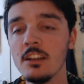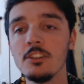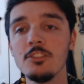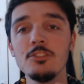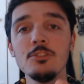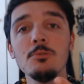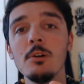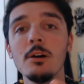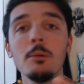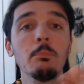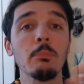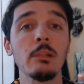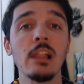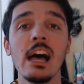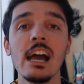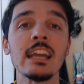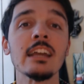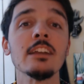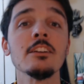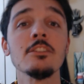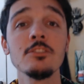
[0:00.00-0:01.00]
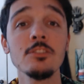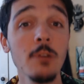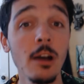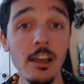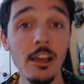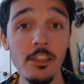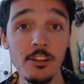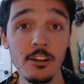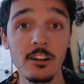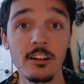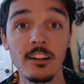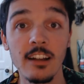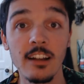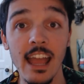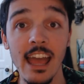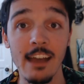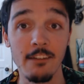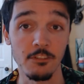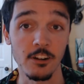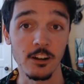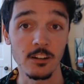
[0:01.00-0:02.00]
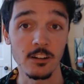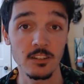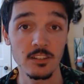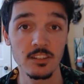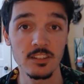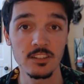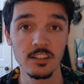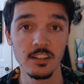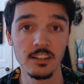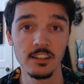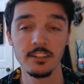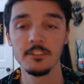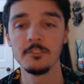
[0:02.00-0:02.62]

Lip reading: to apply it to other efforts.